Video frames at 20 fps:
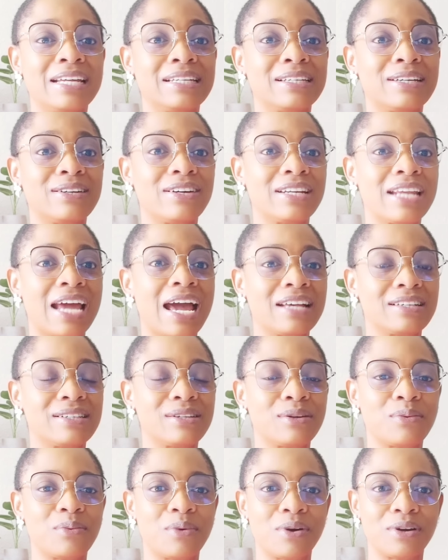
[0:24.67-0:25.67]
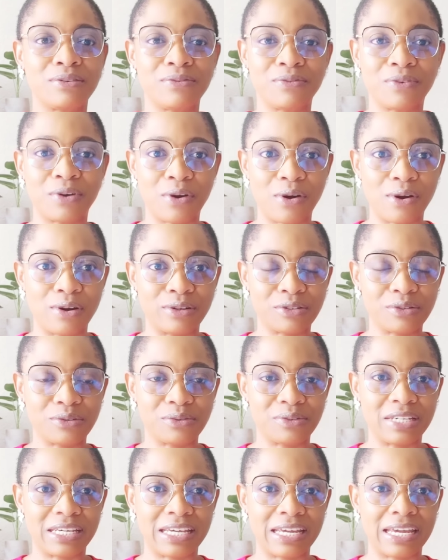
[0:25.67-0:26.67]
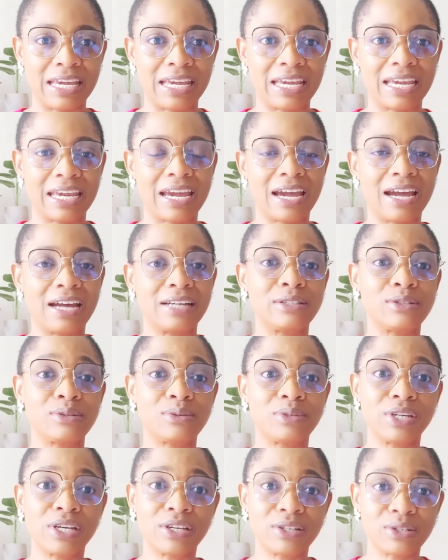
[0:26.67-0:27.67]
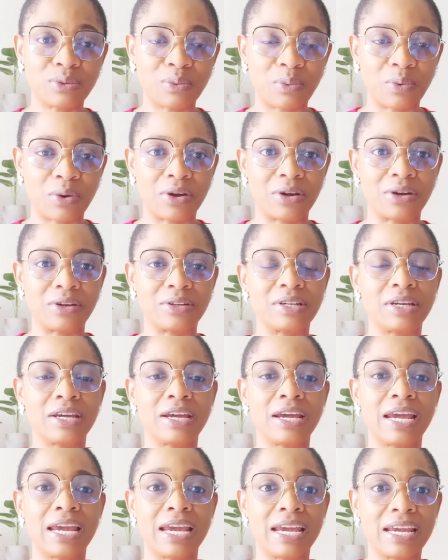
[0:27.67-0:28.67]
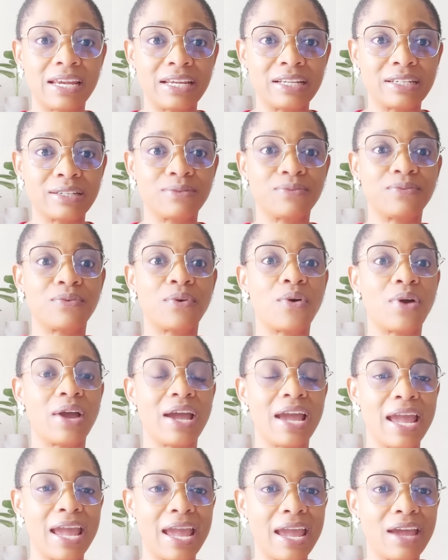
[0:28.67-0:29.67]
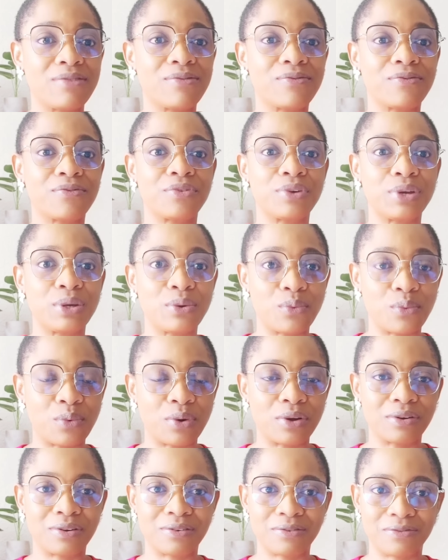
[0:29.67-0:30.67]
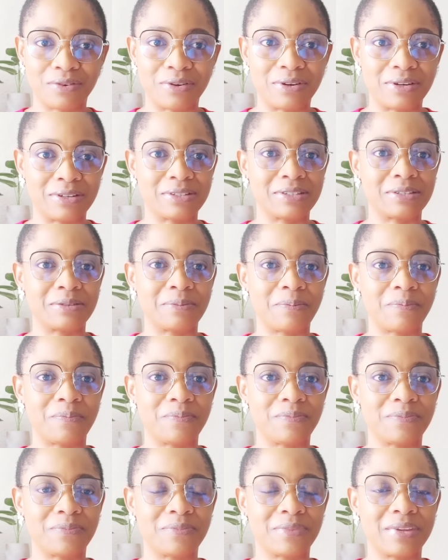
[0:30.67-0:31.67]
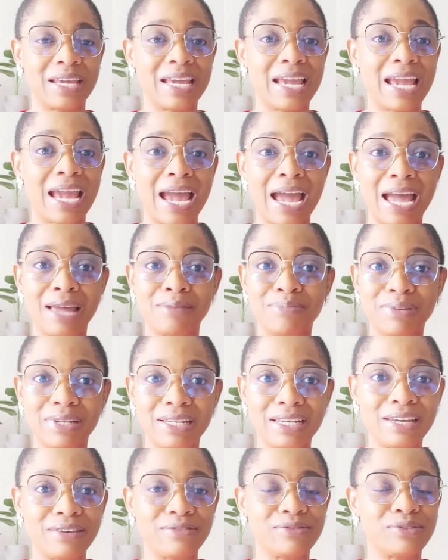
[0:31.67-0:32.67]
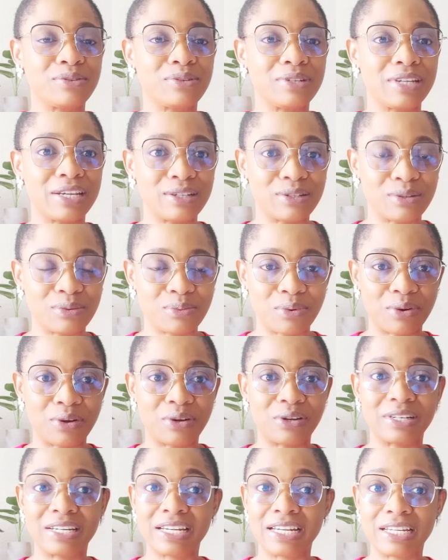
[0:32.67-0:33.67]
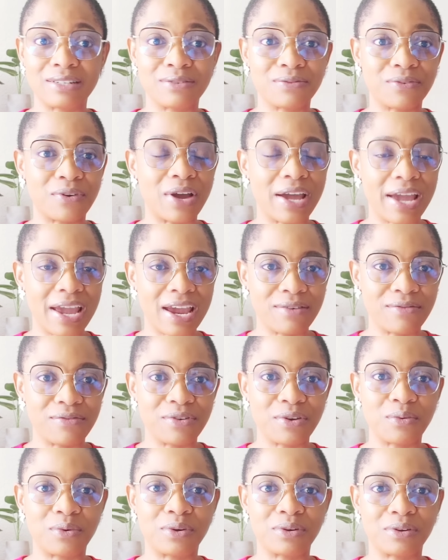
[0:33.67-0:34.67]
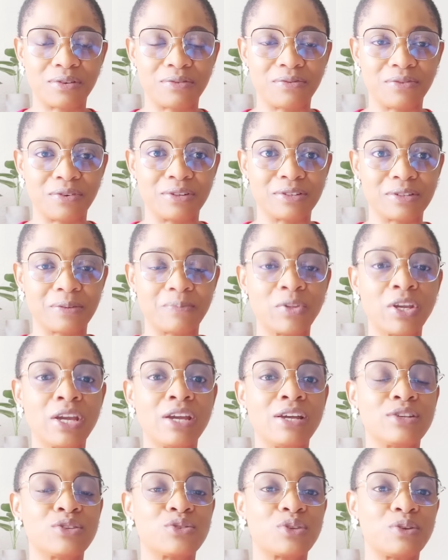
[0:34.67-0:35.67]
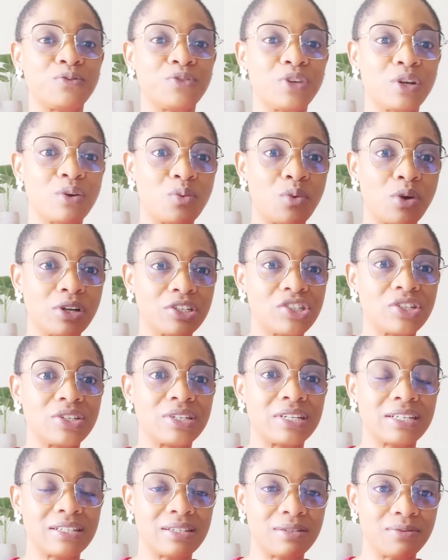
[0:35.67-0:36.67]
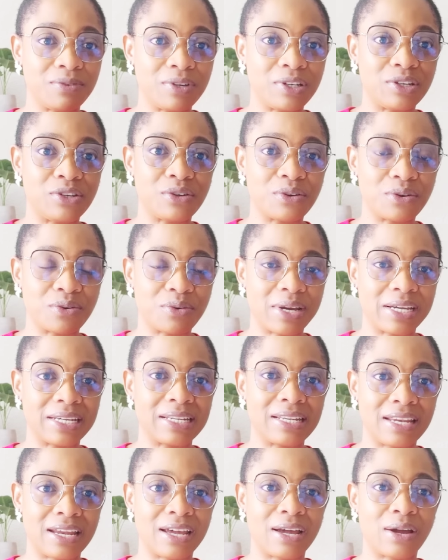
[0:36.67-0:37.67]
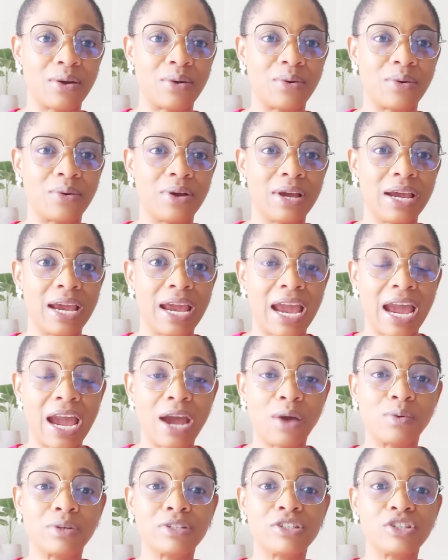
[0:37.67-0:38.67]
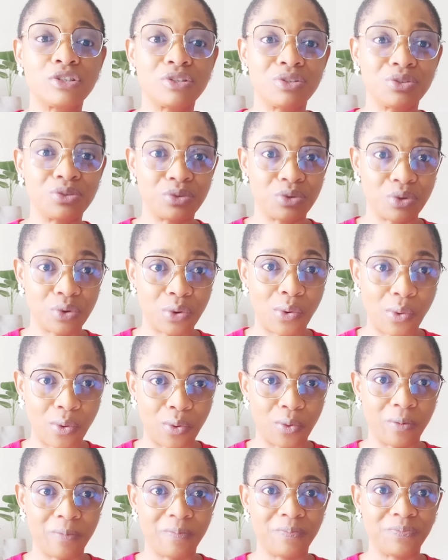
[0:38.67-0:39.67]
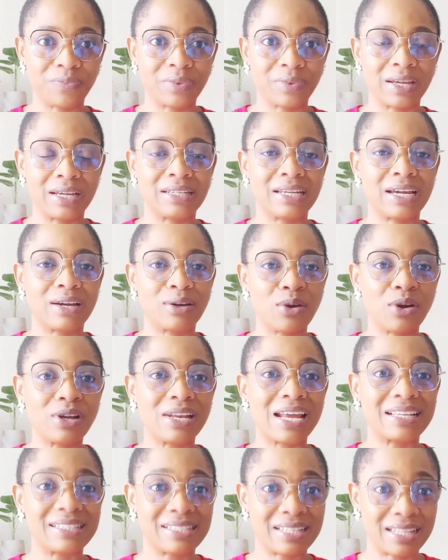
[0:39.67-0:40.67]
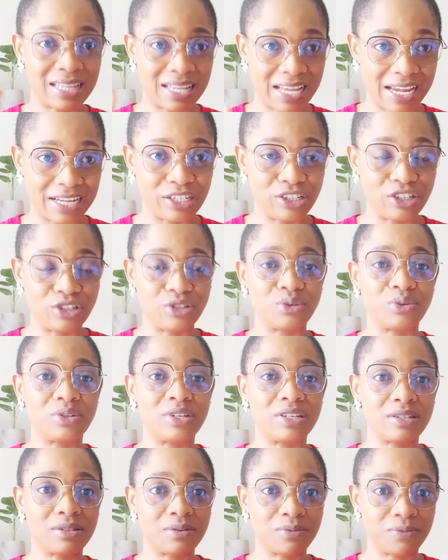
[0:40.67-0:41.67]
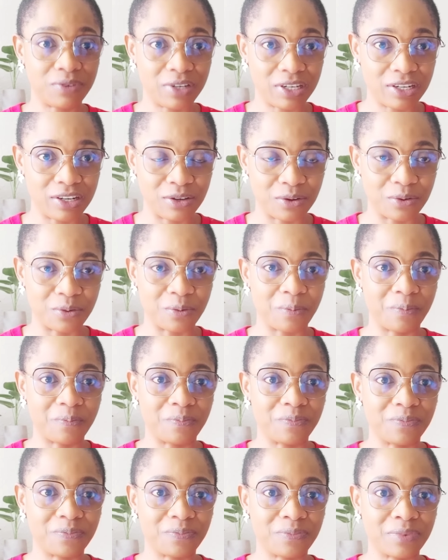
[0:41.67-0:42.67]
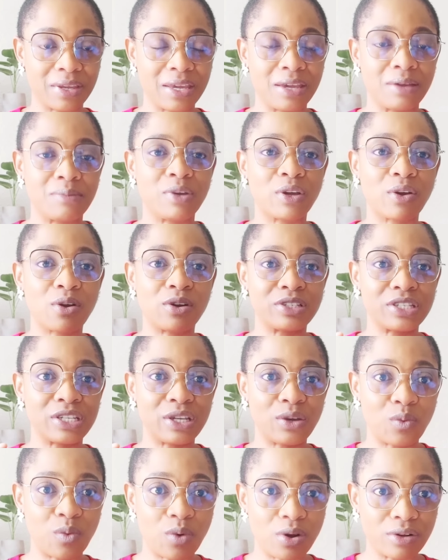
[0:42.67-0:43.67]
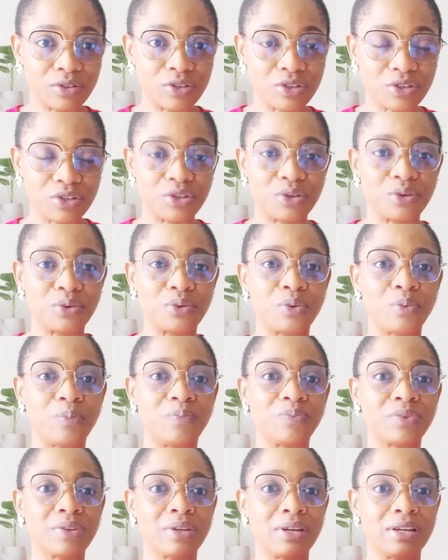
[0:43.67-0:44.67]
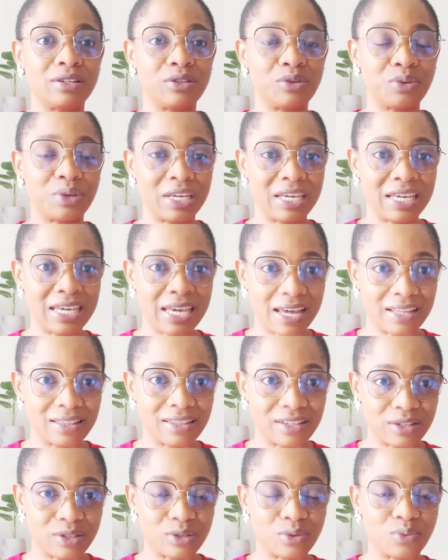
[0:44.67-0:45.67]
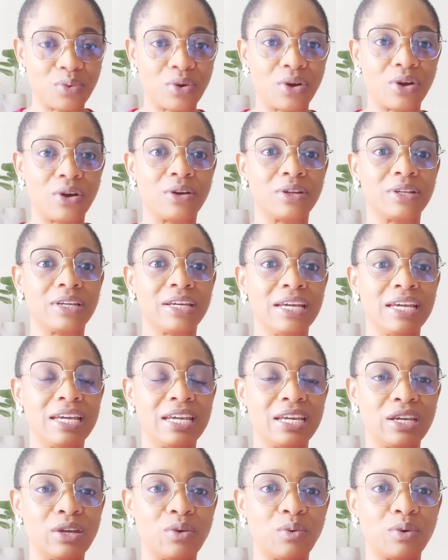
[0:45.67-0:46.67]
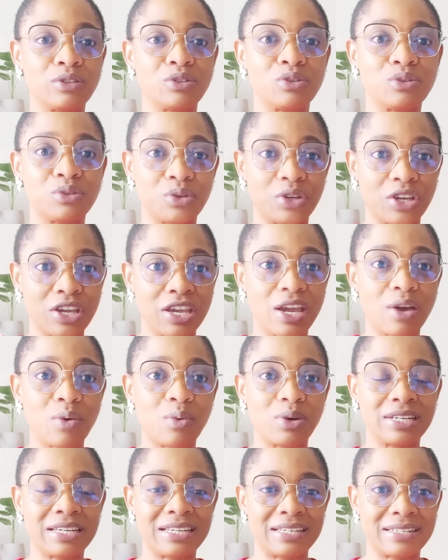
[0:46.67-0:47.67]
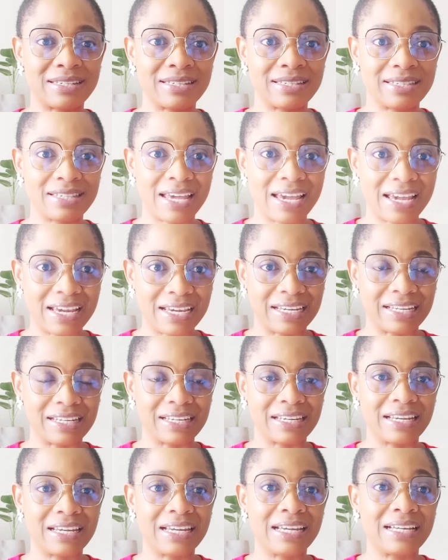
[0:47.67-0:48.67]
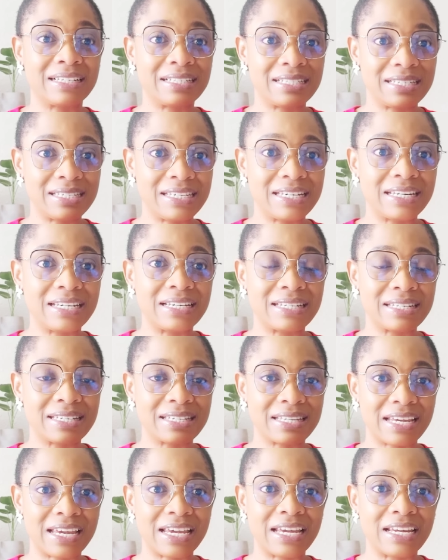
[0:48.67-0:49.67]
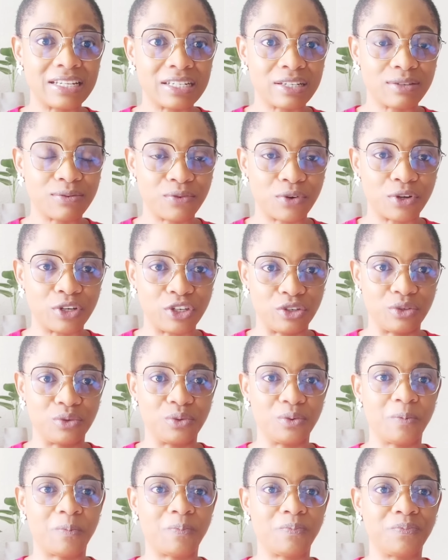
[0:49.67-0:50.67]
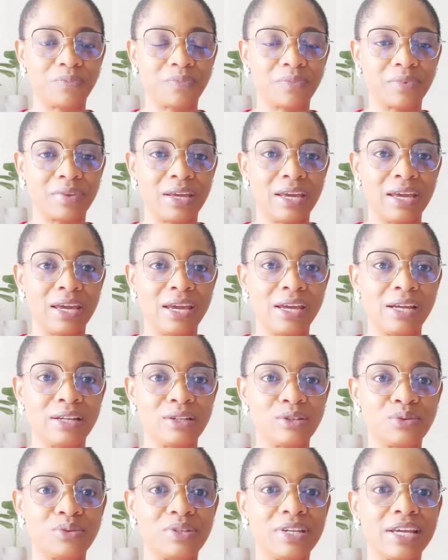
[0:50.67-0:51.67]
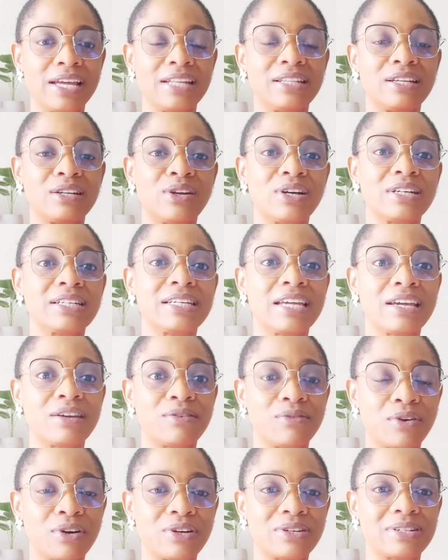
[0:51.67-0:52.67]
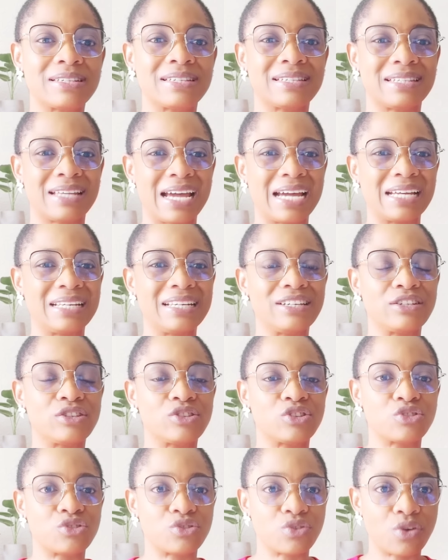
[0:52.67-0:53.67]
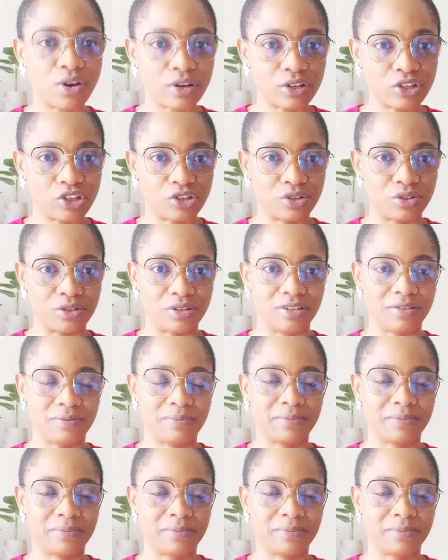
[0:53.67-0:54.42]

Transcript: The Lord has a word for us today, and today's word is for every one of us. I believe today's word is for every one of us. So if you're watching this video right now, I want you to know that God has led you to this video because He wants you to hear this word. He wants you to hear what He's saying. This is for you. Today, the Lord gave us an instruction.